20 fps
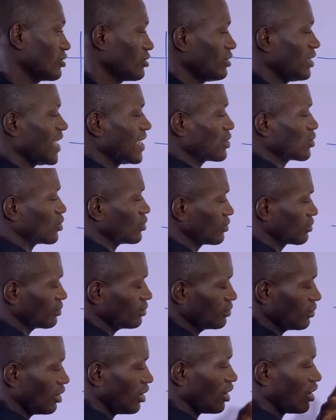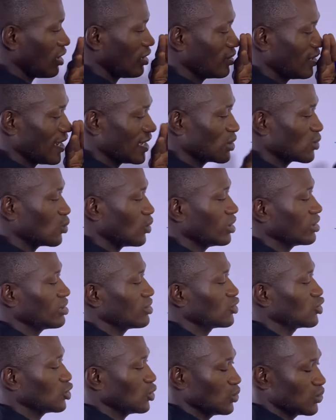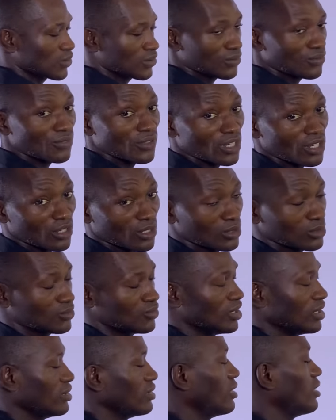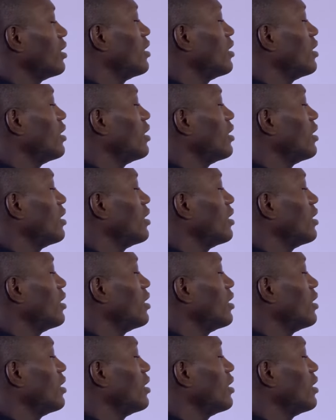That's what it shows, 300.